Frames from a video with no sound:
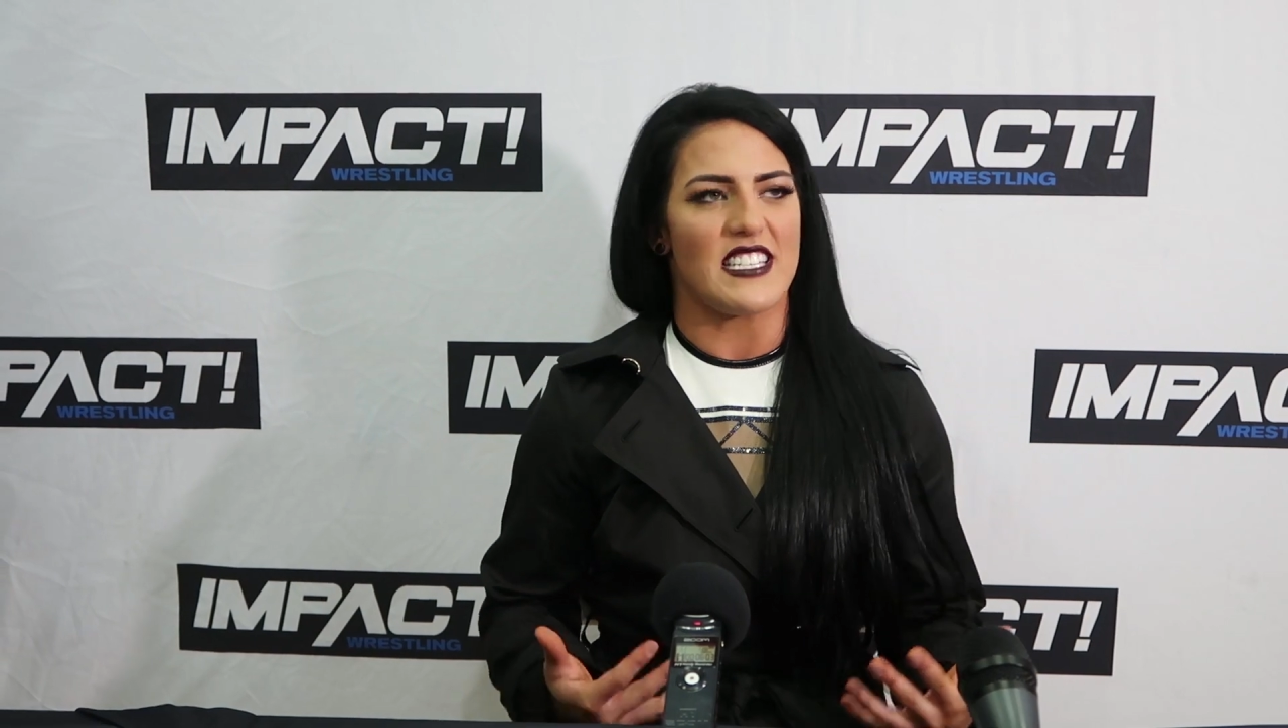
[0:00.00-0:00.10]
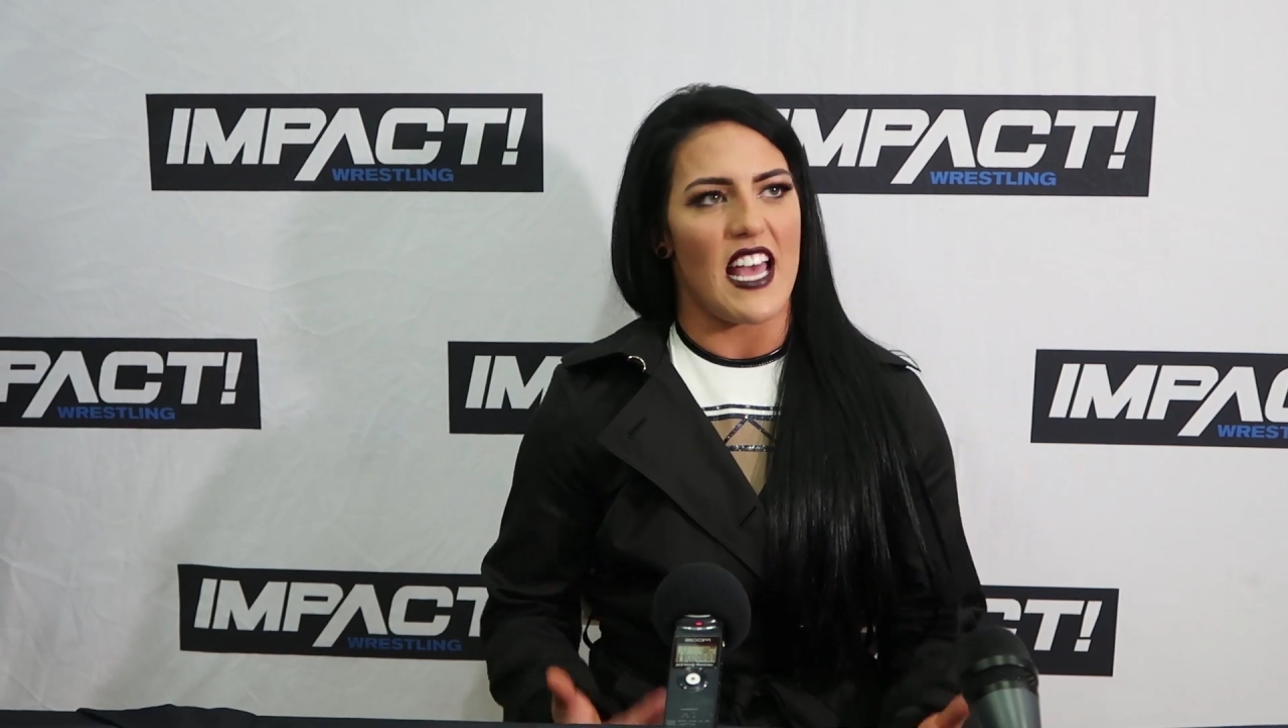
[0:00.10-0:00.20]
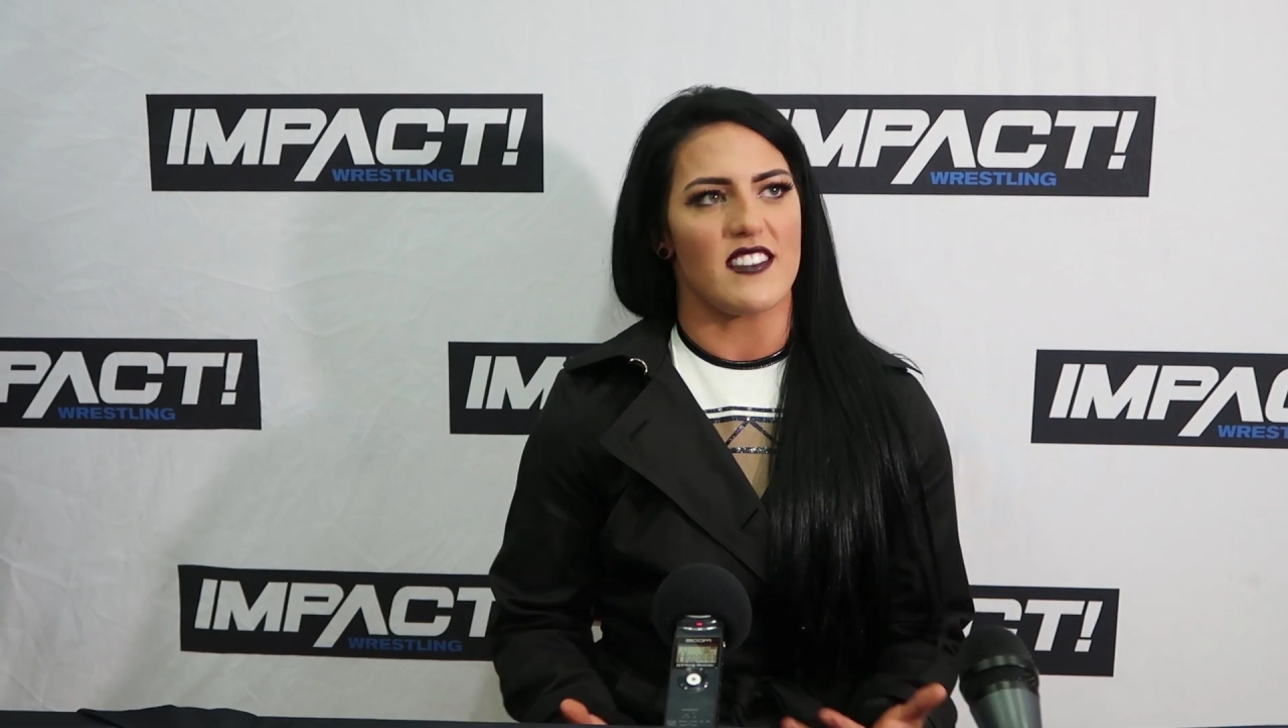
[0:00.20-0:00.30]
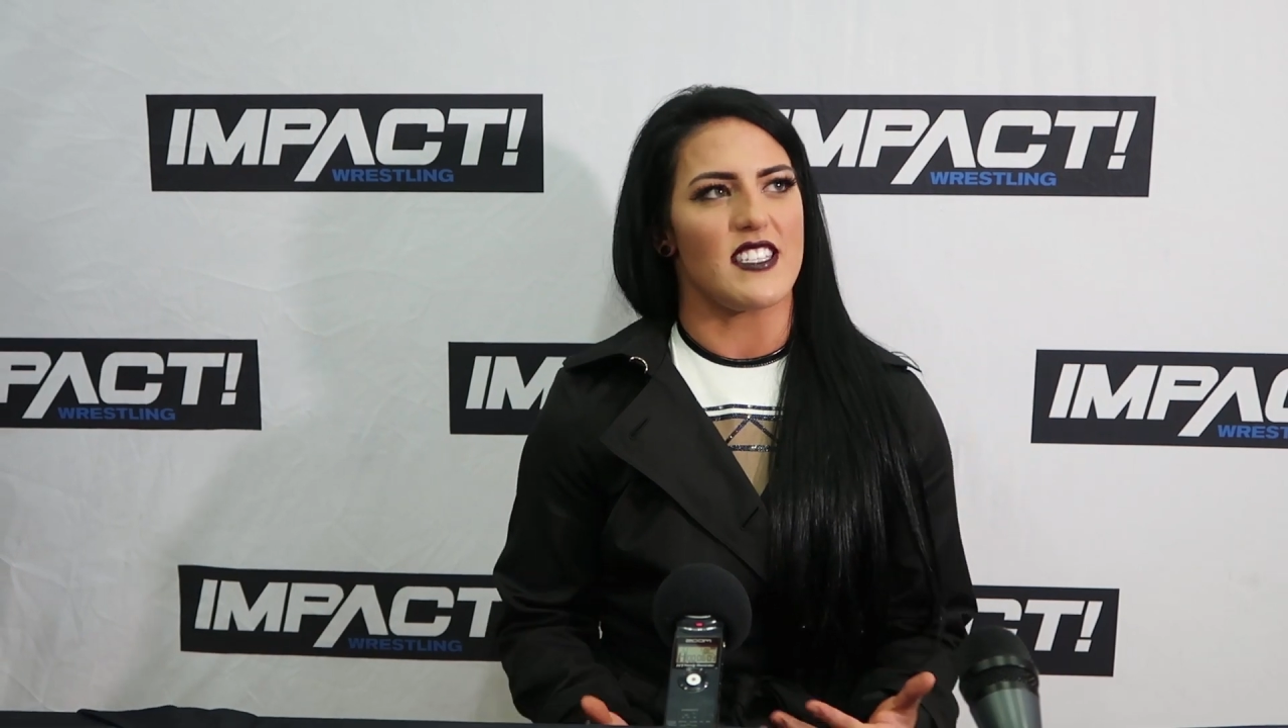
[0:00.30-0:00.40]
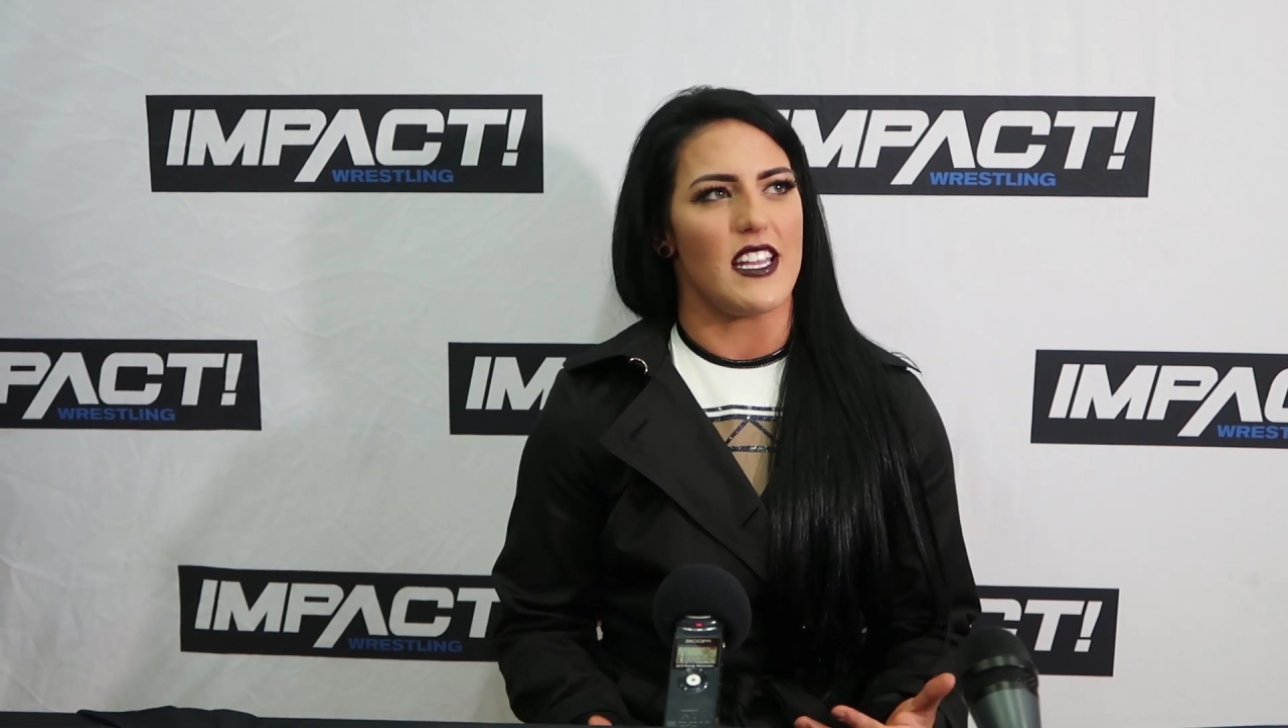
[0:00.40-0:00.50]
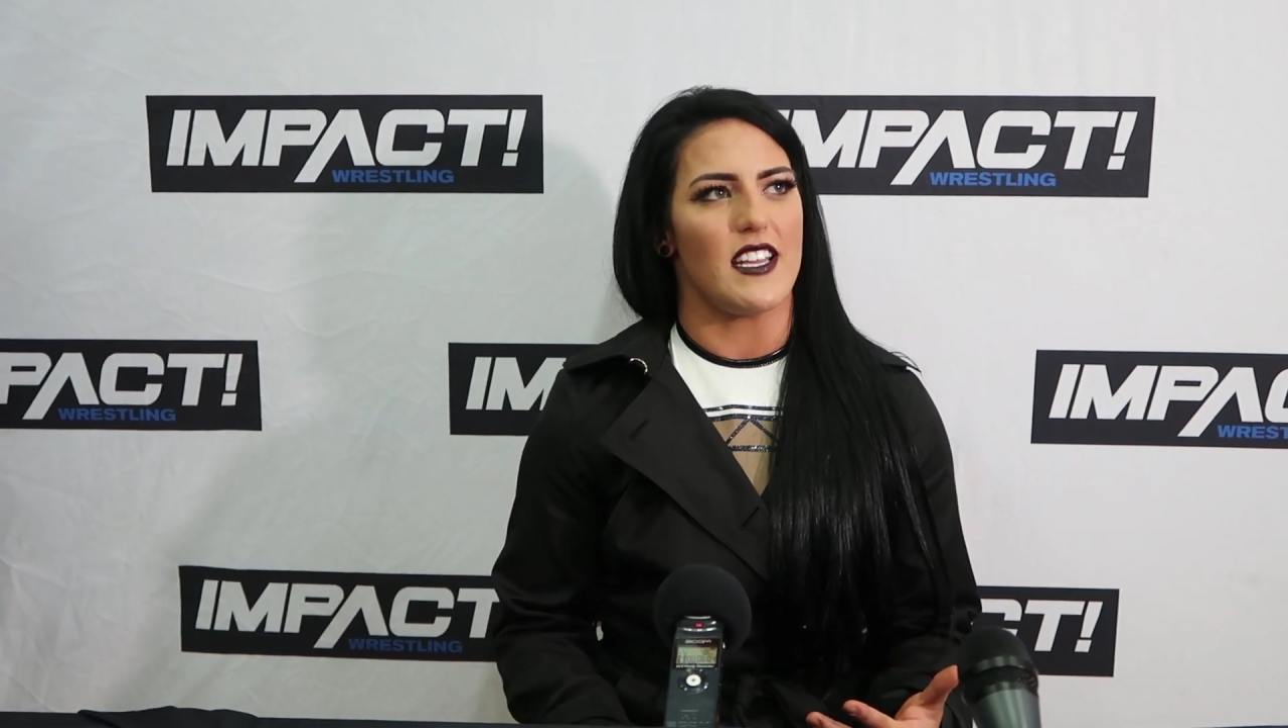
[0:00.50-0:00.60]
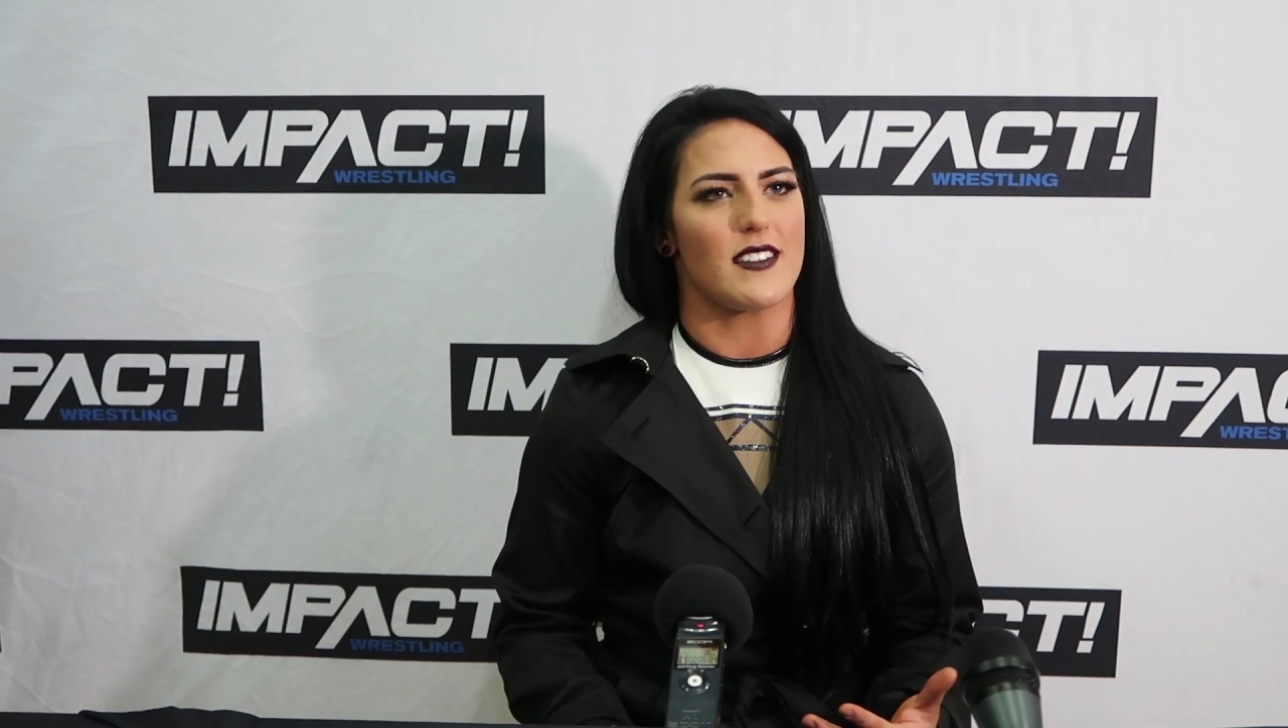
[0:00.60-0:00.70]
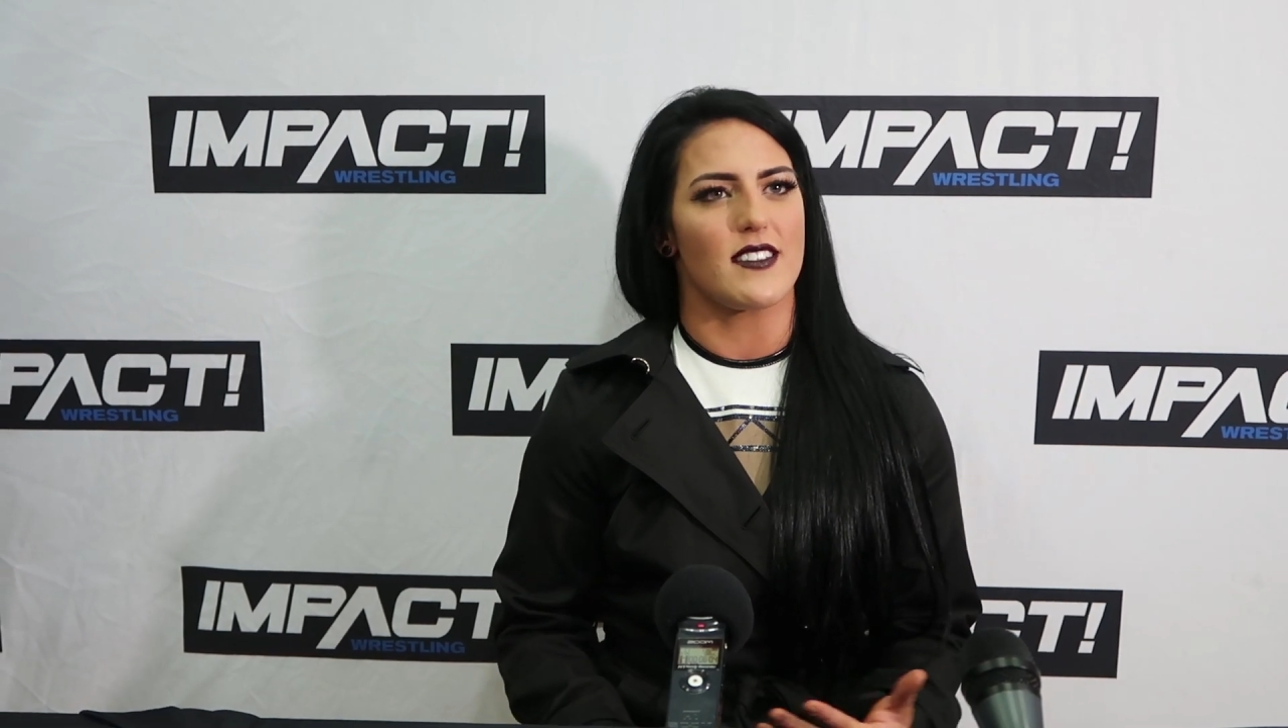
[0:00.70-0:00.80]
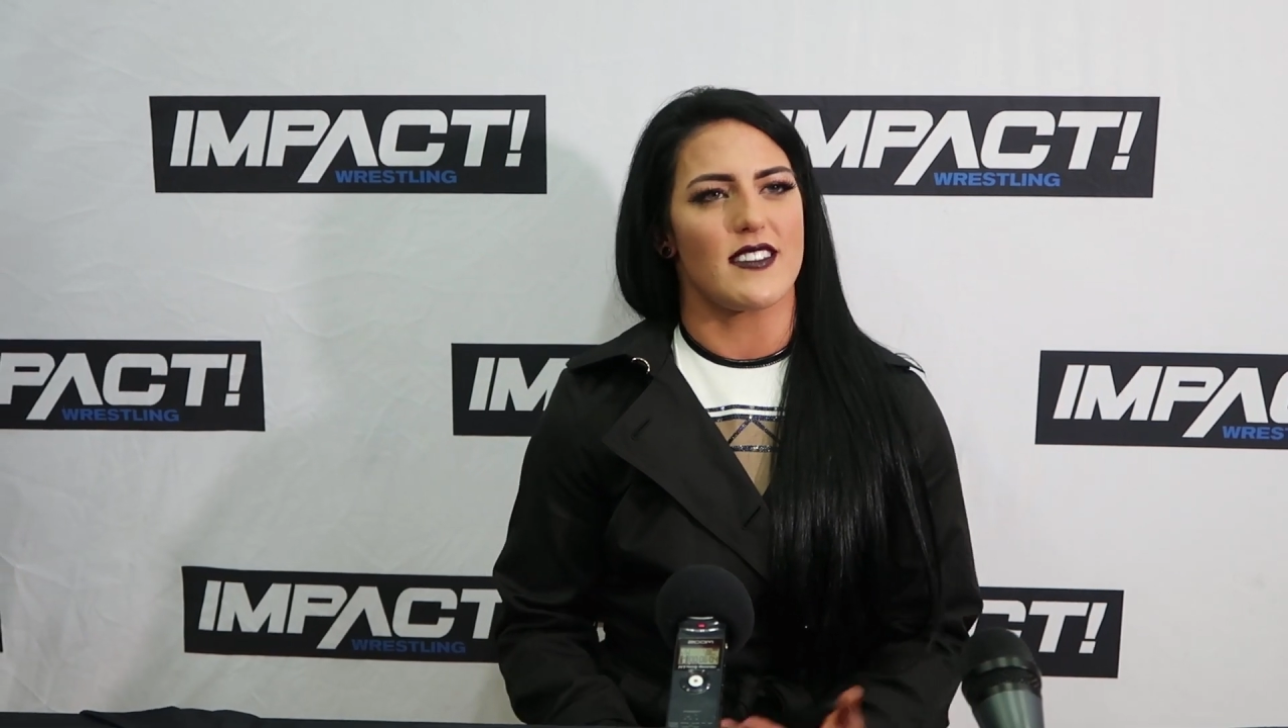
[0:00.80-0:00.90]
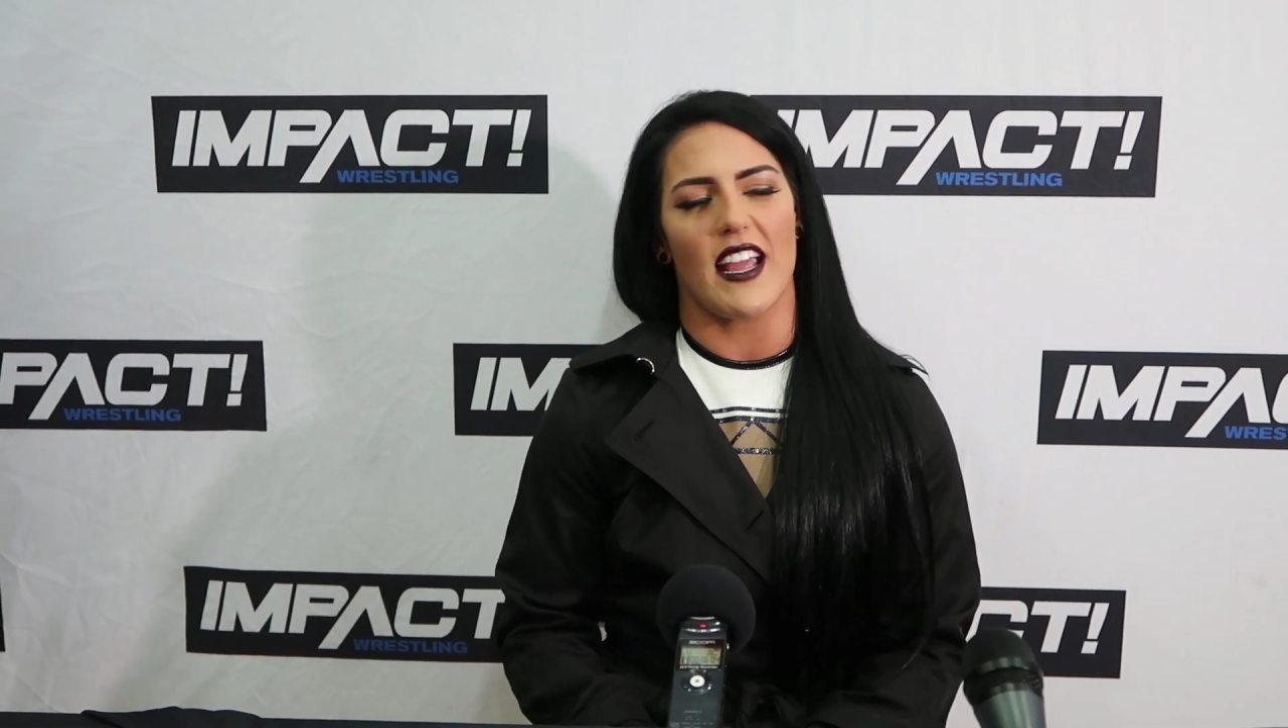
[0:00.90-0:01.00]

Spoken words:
intensity is